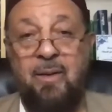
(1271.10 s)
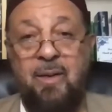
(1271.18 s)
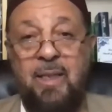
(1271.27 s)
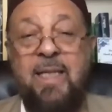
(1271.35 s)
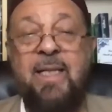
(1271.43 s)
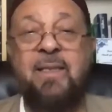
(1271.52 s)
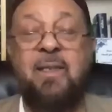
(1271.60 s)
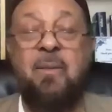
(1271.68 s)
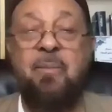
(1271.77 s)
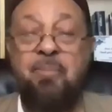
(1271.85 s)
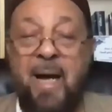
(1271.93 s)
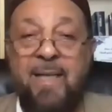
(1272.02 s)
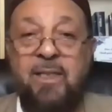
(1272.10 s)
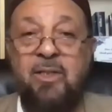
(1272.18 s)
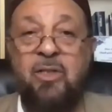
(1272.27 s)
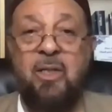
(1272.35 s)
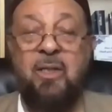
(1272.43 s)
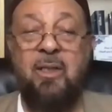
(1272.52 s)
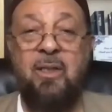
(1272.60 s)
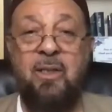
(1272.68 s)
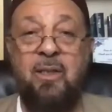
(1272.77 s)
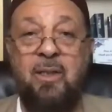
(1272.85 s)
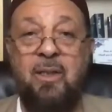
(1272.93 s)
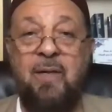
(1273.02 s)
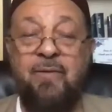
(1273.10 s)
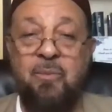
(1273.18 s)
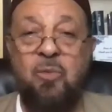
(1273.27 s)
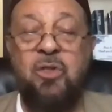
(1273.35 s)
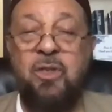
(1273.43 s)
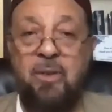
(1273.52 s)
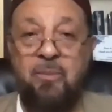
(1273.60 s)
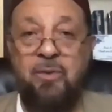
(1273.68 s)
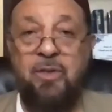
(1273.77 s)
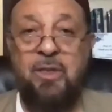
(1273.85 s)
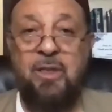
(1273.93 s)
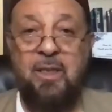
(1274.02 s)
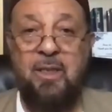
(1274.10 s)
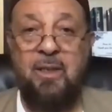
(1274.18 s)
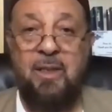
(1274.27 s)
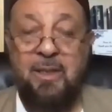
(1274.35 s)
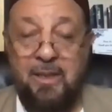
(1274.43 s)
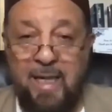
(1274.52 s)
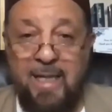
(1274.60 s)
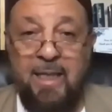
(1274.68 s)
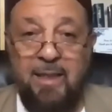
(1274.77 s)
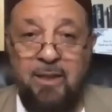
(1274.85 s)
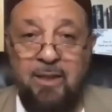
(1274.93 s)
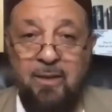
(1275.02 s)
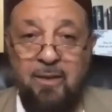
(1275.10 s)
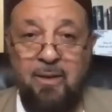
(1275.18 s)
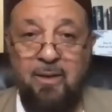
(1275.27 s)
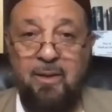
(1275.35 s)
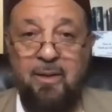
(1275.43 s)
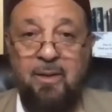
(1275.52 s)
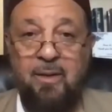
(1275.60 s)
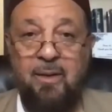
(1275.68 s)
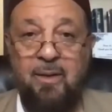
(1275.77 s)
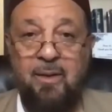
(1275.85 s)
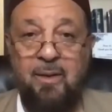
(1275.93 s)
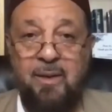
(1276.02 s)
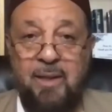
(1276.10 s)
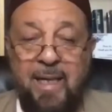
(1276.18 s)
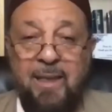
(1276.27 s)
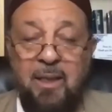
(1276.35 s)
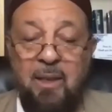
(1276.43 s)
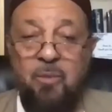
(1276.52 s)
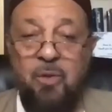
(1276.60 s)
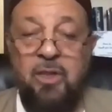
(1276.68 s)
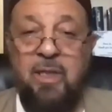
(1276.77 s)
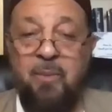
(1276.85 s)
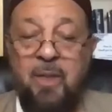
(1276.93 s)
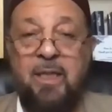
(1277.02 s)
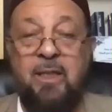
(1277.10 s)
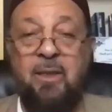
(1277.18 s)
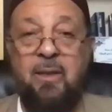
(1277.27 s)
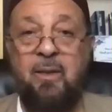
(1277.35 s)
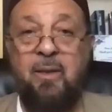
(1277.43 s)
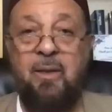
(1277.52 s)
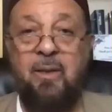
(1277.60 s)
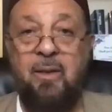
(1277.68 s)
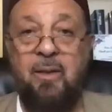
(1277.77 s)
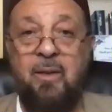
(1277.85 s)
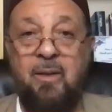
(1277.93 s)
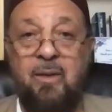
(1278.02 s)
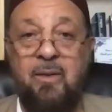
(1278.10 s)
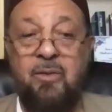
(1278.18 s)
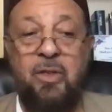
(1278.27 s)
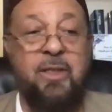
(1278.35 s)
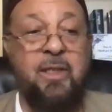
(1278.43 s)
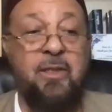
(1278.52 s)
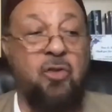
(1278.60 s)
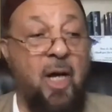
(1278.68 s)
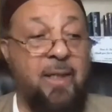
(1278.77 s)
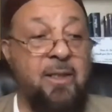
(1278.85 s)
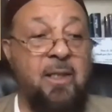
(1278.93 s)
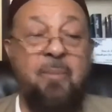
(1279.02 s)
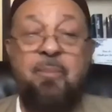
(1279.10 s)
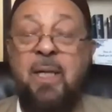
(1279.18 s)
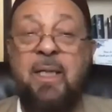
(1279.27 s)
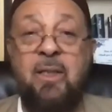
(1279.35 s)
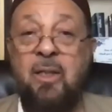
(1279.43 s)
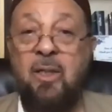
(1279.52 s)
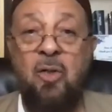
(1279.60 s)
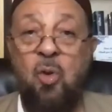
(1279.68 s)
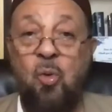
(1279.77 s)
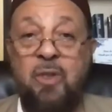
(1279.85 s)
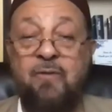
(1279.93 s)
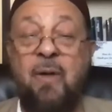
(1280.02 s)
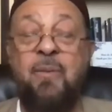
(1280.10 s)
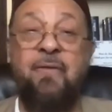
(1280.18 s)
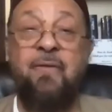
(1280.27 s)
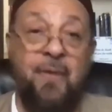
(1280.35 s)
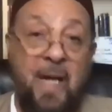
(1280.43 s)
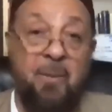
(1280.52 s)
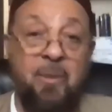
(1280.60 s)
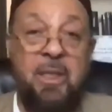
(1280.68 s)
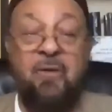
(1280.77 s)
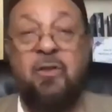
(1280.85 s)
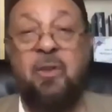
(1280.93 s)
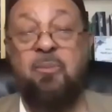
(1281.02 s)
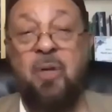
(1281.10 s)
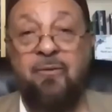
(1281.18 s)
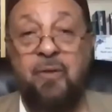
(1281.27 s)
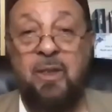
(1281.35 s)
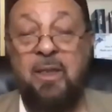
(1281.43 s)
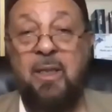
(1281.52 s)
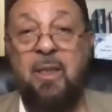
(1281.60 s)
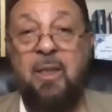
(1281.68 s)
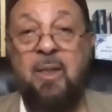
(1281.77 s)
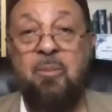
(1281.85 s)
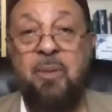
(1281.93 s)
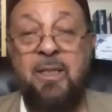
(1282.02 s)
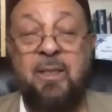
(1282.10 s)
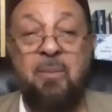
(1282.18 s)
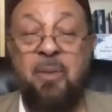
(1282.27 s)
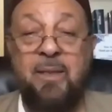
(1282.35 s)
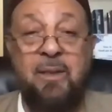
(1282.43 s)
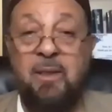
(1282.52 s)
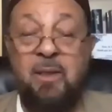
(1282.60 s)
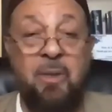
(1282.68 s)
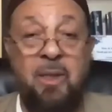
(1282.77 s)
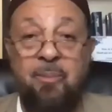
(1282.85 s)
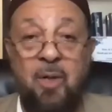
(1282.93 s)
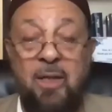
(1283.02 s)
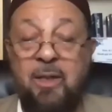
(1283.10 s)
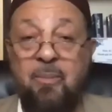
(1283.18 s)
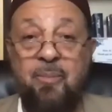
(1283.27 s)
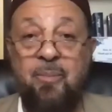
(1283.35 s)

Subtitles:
He is the master of the Muslims, the Sayyid. Sayyid al-Muslimin. So this is not somebody who is from the family of the Prophet, peace and blessings be upon him.